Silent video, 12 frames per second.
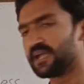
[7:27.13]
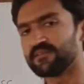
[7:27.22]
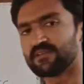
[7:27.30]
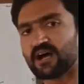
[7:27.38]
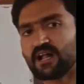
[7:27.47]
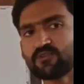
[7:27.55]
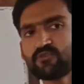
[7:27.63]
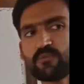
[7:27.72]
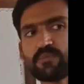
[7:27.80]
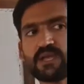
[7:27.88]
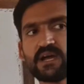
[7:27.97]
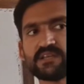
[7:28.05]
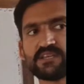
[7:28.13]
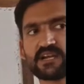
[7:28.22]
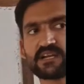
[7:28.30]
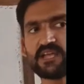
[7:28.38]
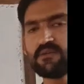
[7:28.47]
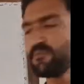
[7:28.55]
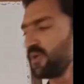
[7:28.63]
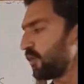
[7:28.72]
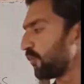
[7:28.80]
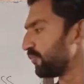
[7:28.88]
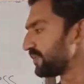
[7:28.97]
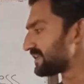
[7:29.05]
is also be an
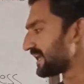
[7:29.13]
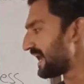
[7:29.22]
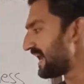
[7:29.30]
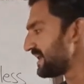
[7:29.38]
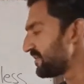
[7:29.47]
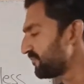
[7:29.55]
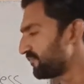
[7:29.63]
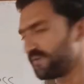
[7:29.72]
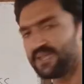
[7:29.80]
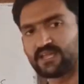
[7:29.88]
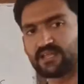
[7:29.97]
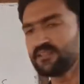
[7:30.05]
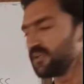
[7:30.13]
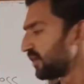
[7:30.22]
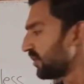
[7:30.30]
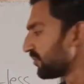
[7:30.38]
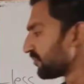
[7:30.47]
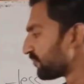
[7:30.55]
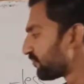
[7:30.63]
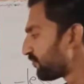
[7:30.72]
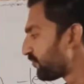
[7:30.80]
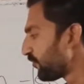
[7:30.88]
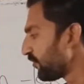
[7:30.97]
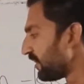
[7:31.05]
adjective which end with
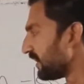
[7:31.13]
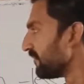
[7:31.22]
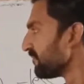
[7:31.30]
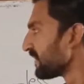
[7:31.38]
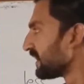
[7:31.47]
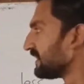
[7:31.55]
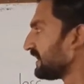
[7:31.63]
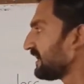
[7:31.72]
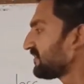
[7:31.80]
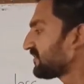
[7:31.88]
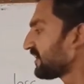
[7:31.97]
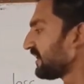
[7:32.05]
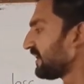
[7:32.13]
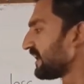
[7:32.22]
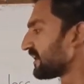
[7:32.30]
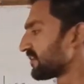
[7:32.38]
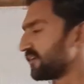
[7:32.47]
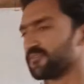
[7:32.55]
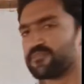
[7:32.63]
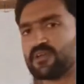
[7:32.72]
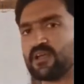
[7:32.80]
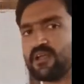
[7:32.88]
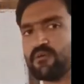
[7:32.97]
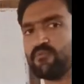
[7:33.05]
full, these three
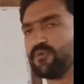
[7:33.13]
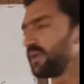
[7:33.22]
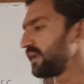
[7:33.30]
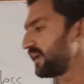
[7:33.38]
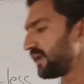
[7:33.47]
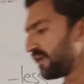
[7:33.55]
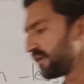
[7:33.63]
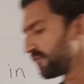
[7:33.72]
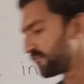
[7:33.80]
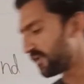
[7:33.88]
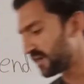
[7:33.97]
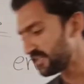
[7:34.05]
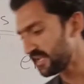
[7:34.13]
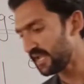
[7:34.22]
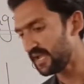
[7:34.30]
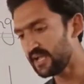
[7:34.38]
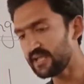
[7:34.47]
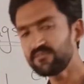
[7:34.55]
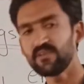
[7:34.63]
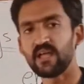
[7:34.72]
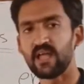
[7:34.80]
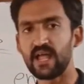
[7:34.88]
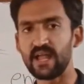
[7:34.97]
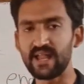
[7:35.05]
letters. We further has
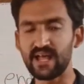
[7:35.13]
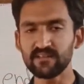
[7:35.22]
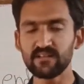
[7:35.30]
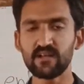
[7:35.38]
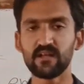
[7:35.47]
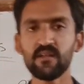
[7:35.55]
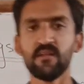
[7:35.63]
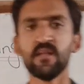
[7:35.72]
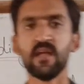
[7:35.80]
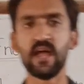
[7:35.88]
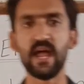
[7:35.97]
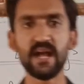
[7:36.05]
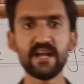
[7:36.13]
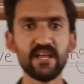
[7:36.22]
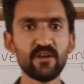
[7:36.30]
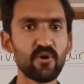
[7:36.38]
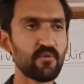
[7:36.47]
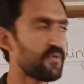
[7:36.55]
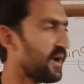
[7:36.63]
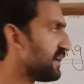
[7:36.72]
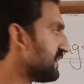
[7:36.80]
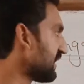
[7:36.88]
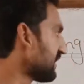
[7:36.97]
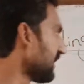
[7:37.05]
another ending of
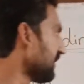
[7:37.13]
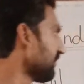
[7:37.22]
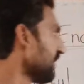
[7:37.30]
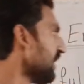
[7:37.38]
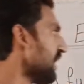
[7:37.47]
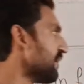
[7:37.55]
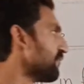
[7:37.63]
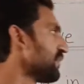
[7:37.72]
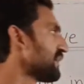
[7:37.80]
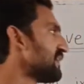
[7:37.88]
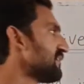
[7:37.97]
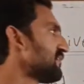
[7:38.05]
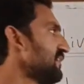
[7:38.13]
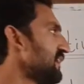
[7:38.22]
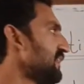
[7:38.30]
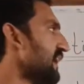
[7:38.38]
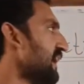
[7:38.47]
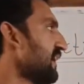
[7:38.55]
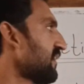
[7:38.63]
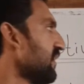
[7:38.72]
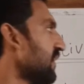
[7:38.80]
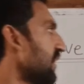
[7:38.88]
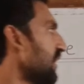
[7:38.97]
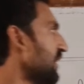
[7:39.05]
adjective, and we can see
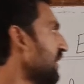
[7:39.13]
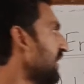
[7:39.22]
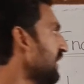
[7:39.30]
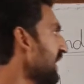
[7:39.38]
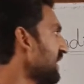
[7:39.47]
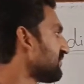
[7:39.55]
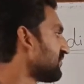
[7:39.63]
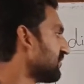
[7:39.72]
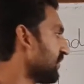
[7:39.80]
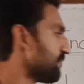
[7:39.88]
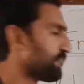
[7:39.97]
that less.